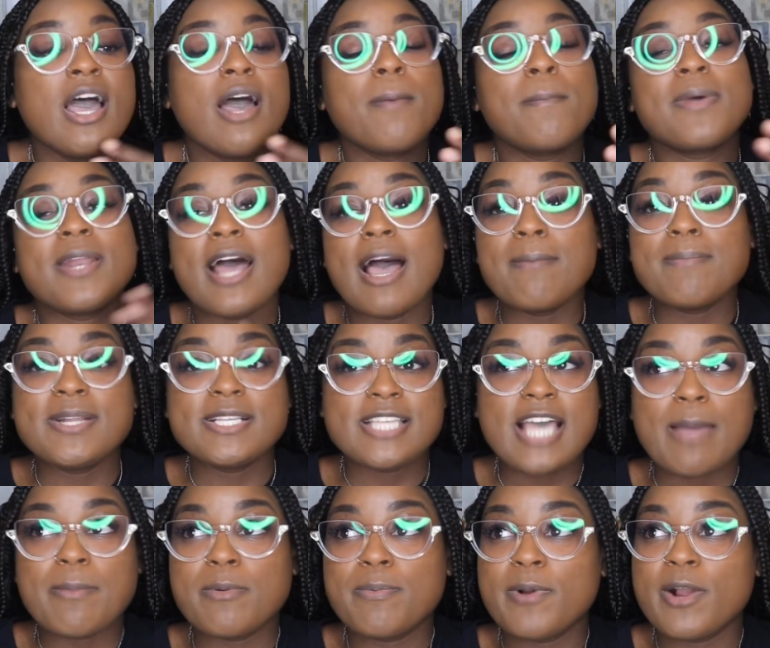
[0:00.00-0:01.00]
But I'm the
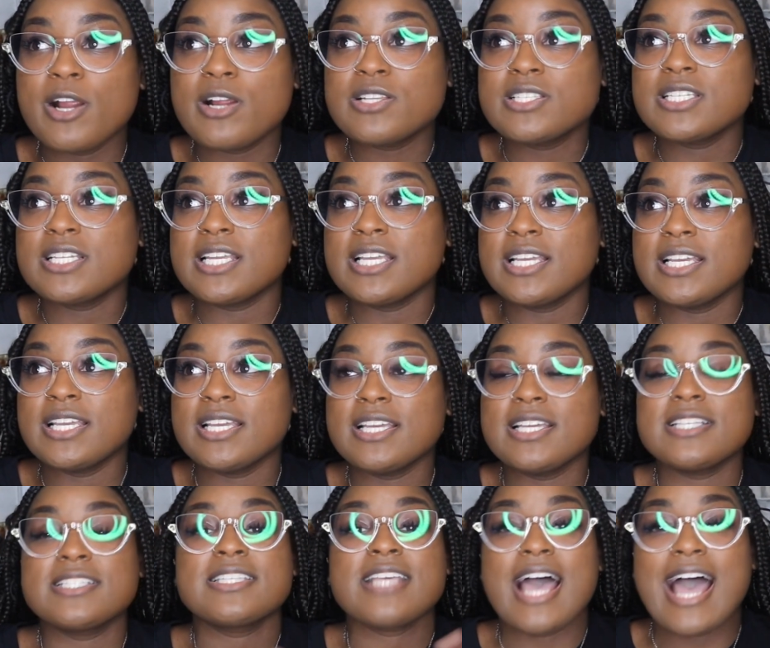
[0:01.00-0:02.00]
type of person
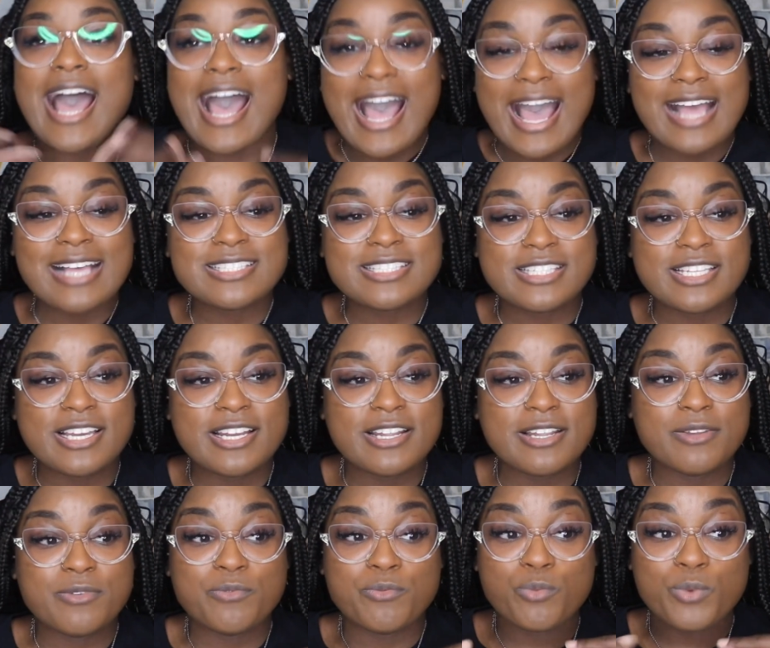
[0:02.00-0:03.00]
I
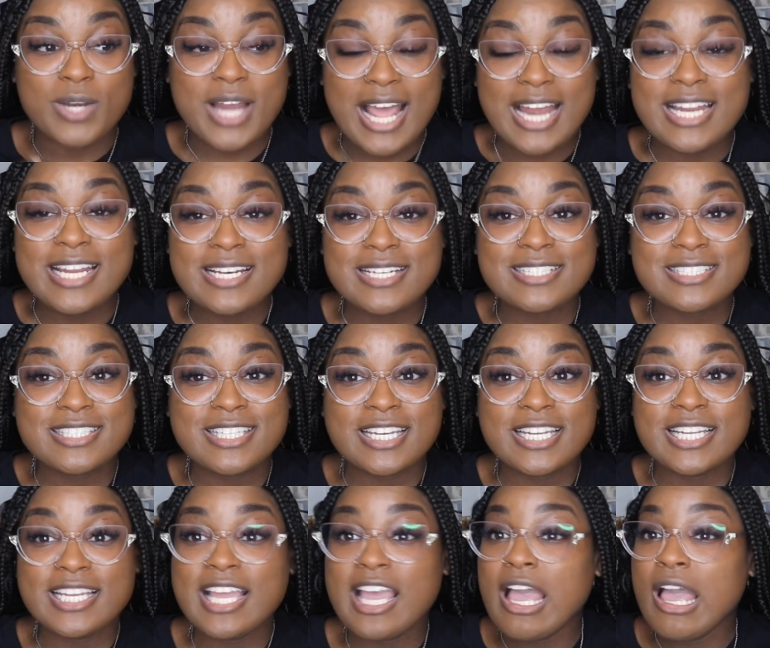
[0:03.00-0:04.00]
studied what I need to
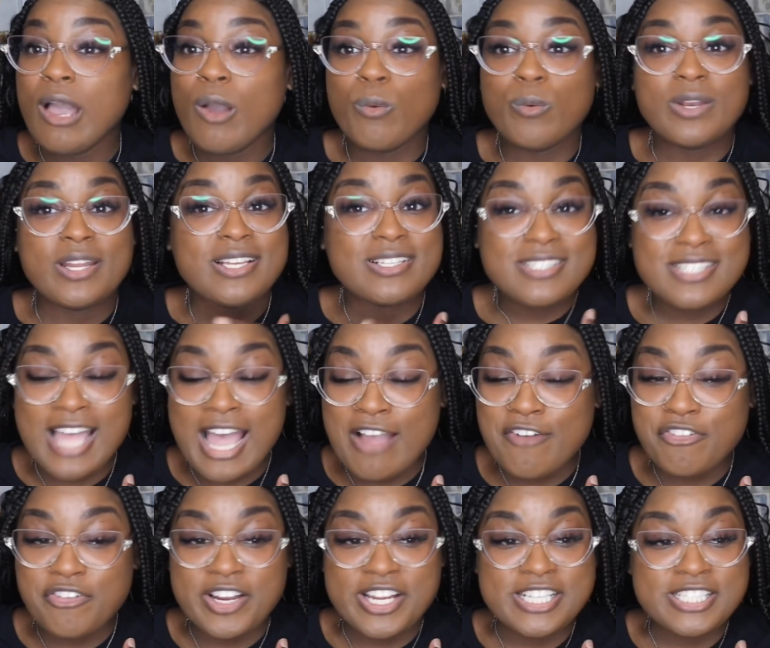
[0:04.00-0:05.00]
study. When it's time
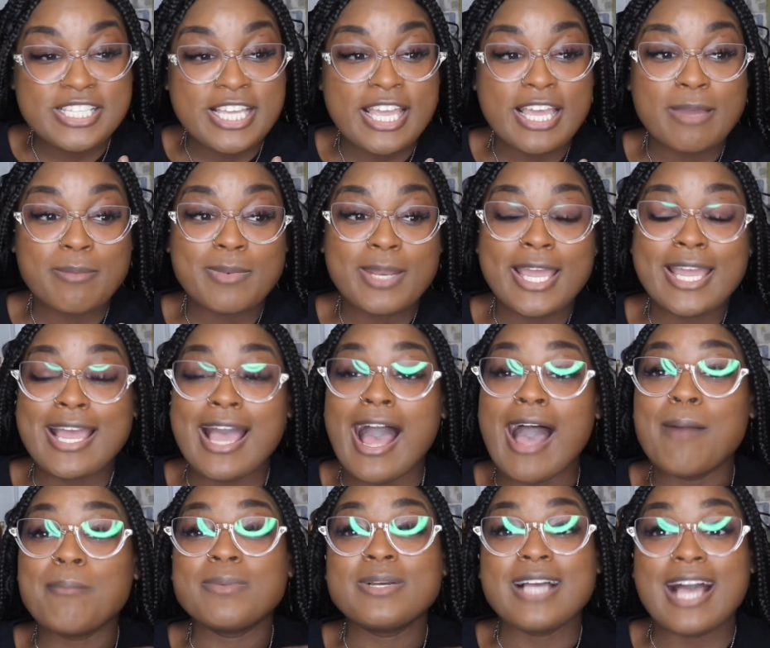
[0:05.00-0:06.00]
for exam day,
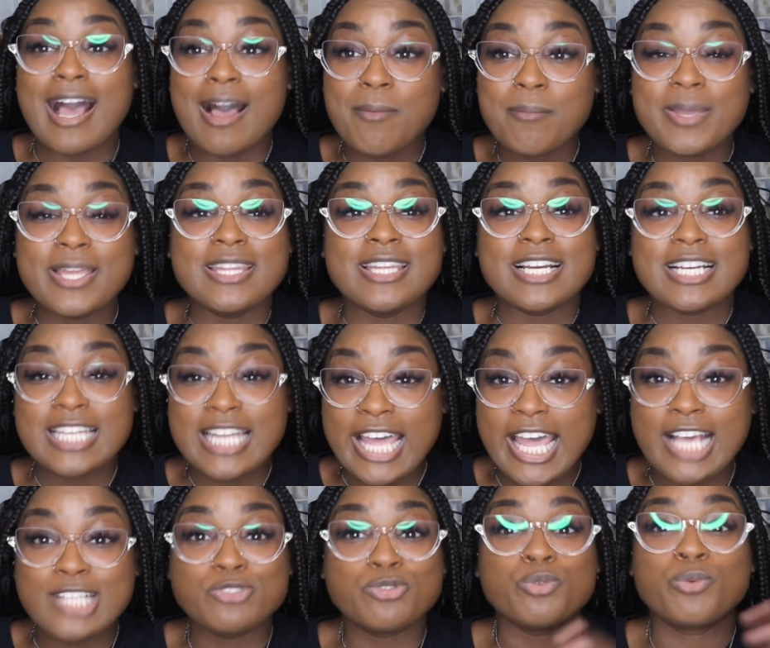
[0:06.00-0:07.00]
I'm in the
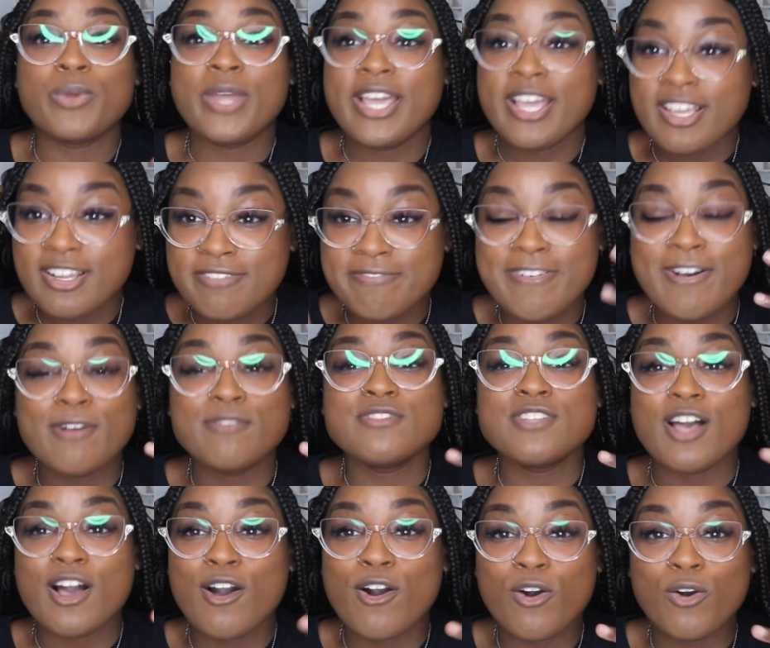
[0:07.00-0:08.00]
classroom, headphones
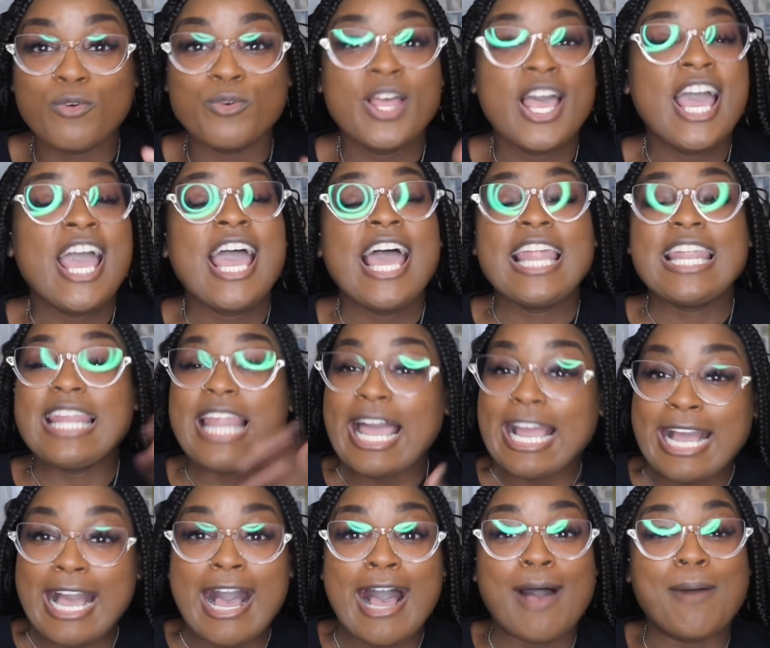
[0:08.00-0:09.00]
on,
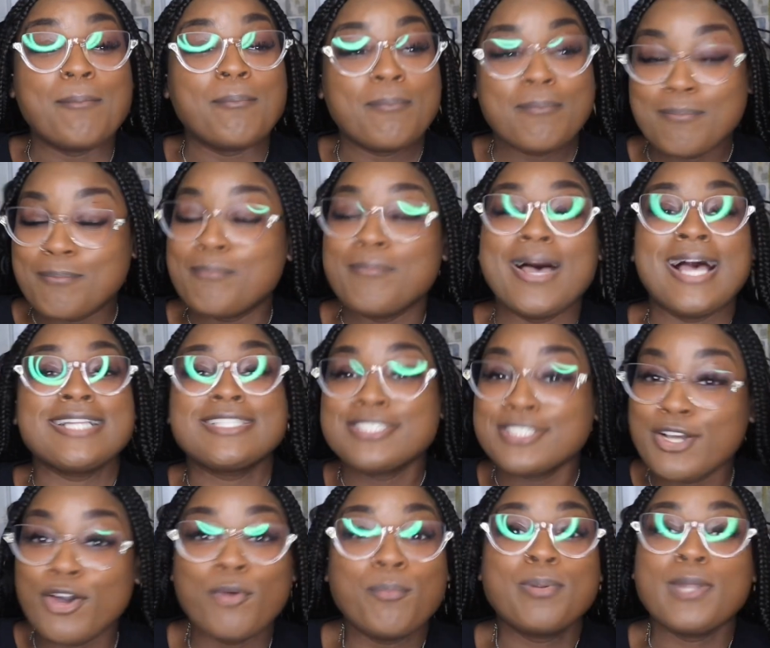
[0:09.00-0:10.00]
like I'm about to
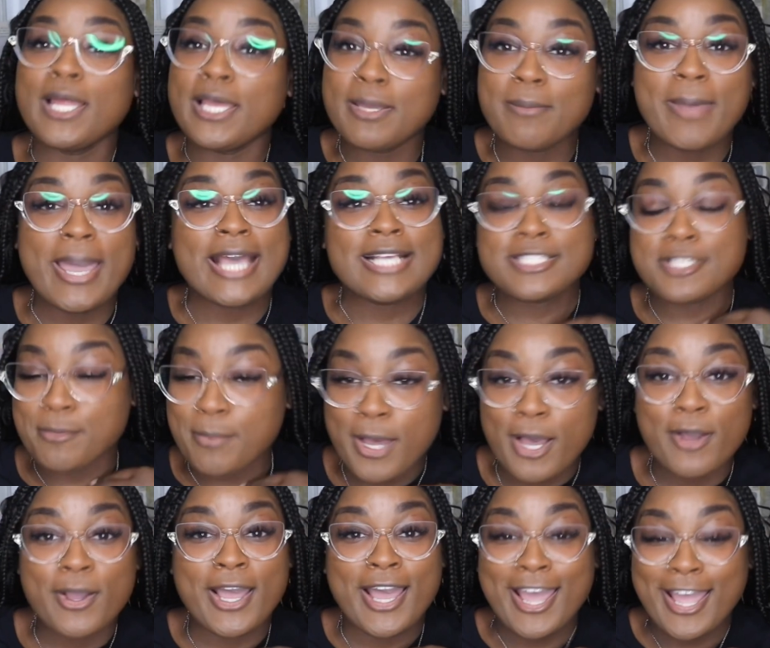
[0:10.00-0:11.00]
go play a
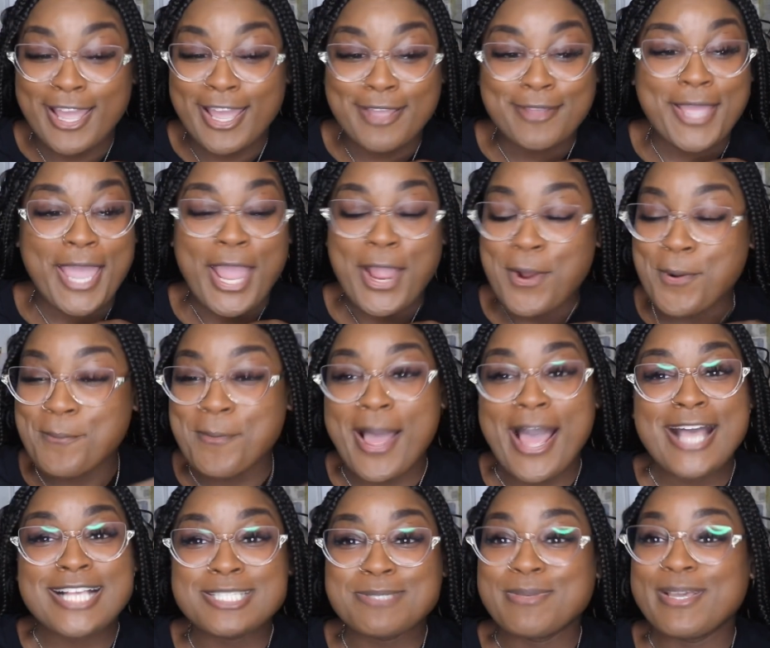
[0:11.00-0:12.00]
basketball game. It
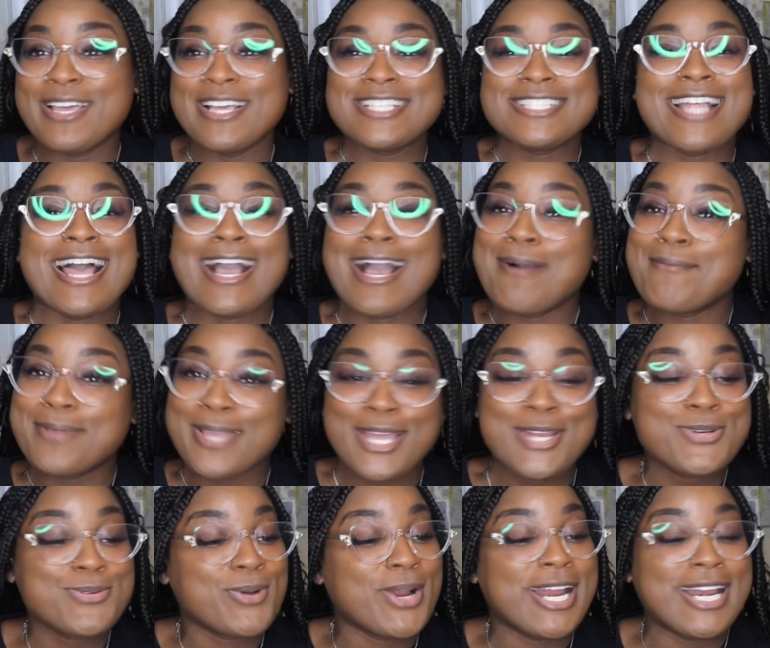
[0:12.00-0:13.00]
reminds me, it's like I'm getting
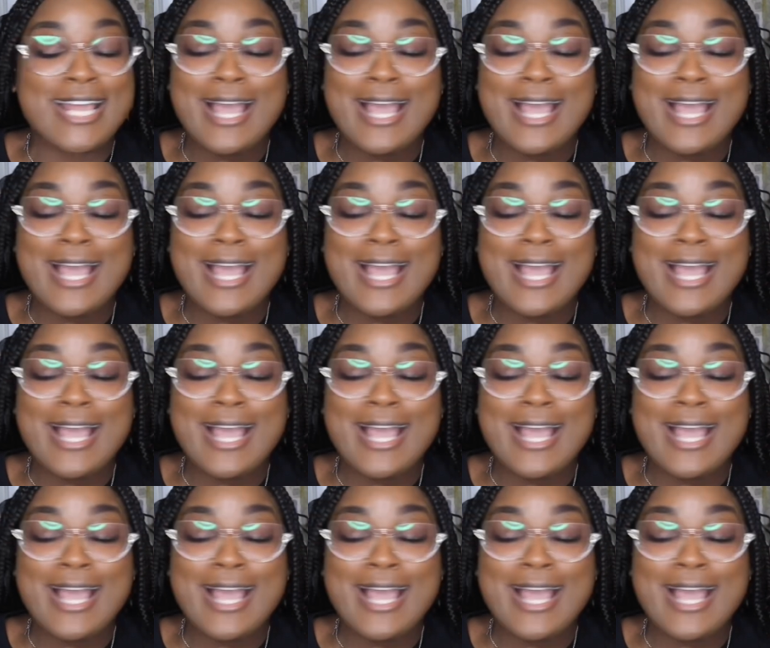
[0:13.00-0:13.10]
ready.